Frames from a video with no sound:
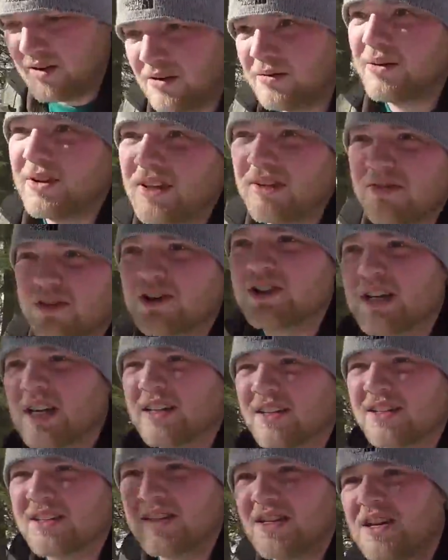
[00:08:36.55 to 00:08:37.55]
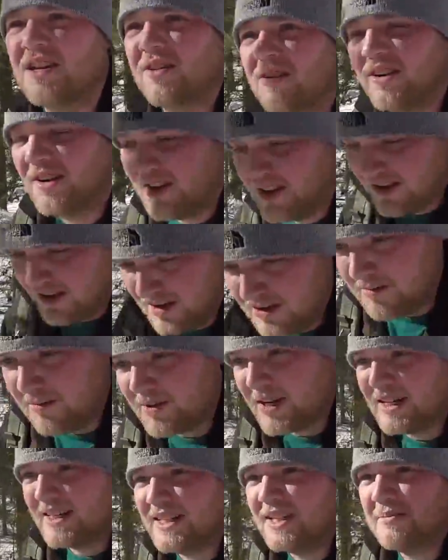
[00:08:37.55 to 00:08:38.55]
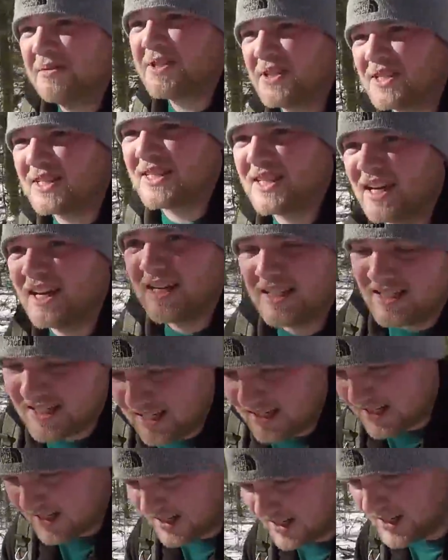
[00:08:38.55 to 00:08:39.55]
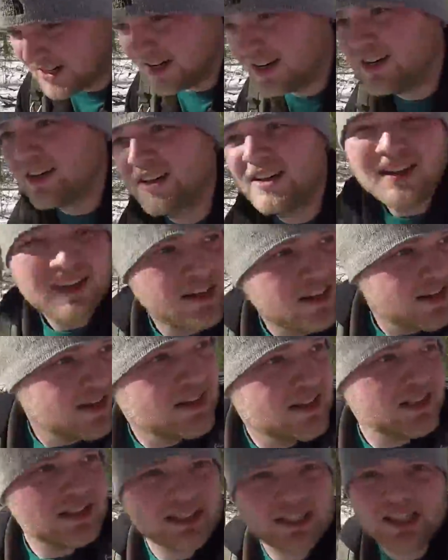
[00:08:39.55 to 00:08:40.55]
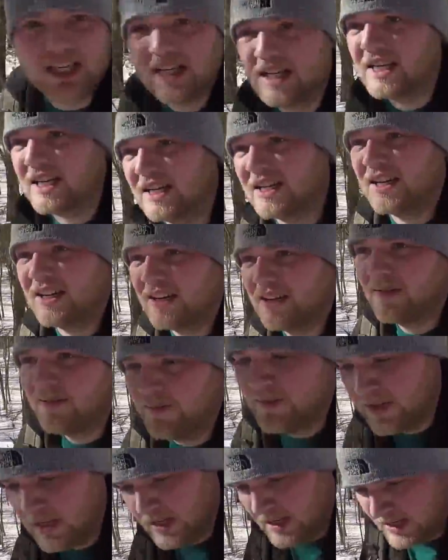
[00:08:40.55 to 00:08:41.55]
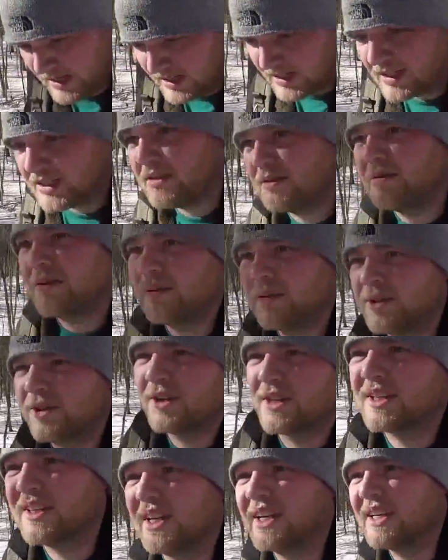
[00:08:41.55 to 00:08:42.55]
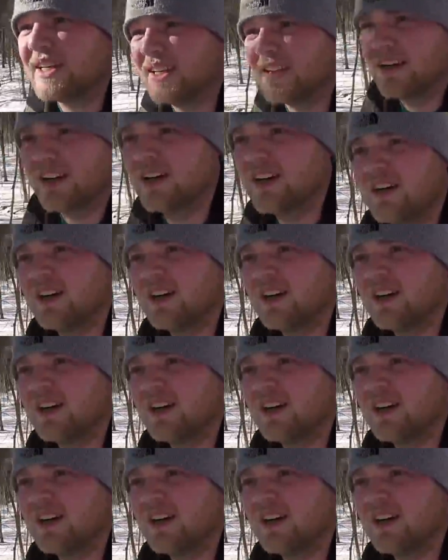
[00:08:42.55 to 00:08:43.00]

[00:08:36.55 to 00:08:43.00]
when they first got the snow. But I see a bunch of signs here. Let's see what we're looking like here.